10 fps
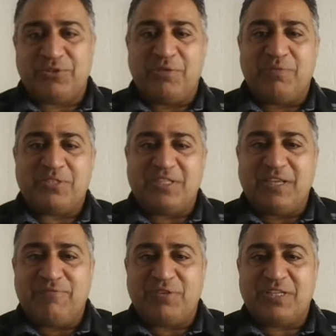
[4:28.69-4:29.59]
So you
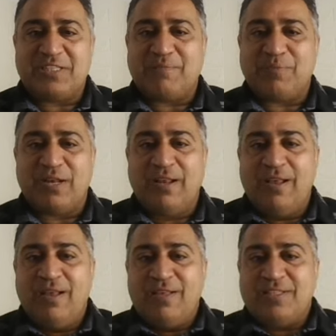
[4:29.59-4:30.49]
see, for
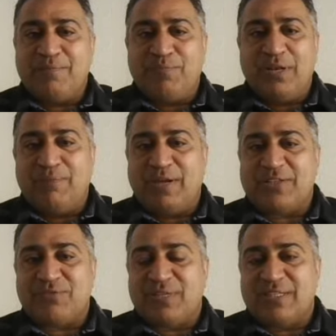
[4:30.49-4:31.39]
example, simple
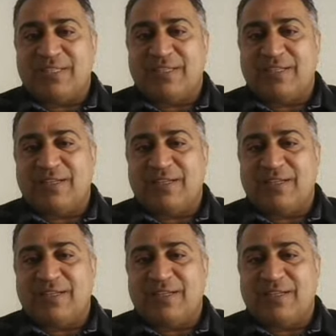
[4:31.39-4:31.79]
passwords,